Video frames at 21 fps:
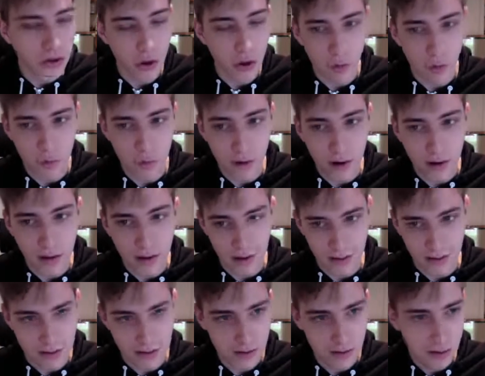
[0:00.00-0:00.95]

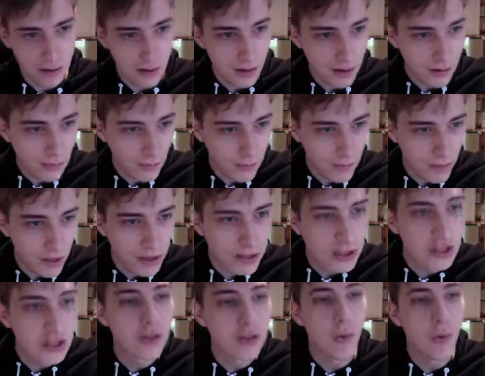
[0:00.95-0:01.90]
horrendous. It's
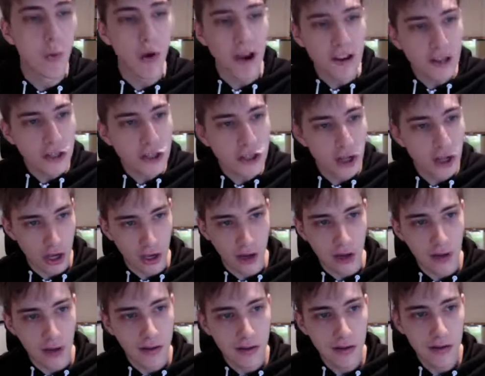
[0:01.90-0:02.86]
just a white
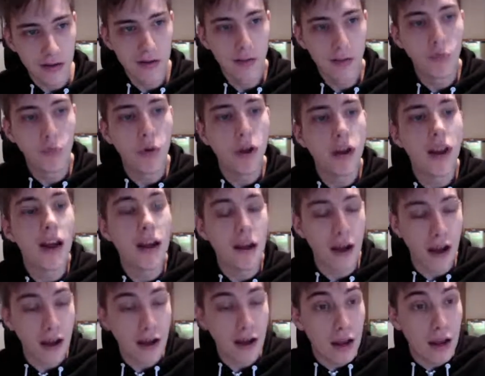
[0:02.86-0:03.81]
shirt, but like
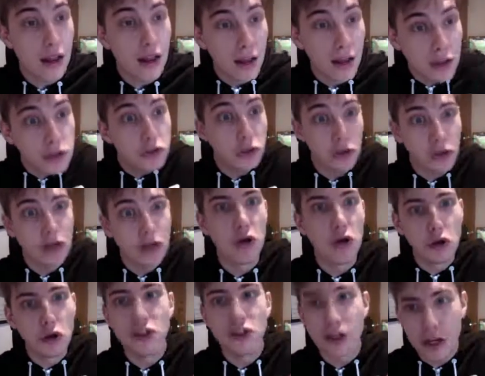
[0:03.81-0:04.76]
literally
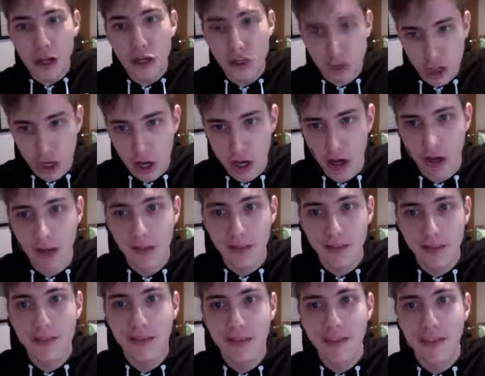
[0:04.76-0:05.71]
looks like a shirt.
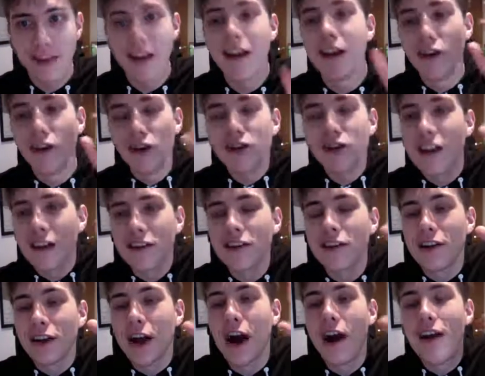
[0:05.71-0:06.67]
like looks like
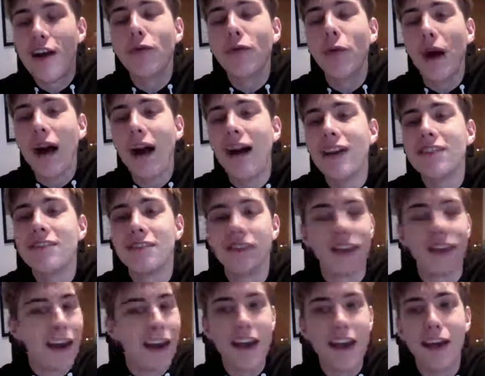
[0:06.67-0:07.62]
something I'd wear to
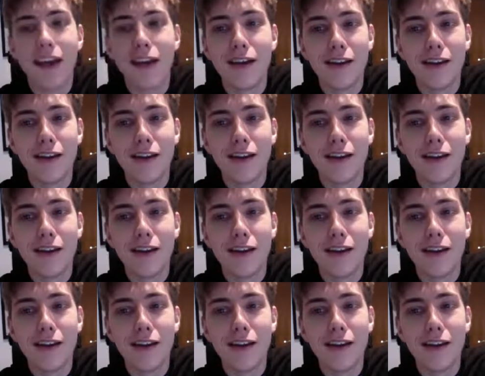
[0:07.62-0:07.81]
like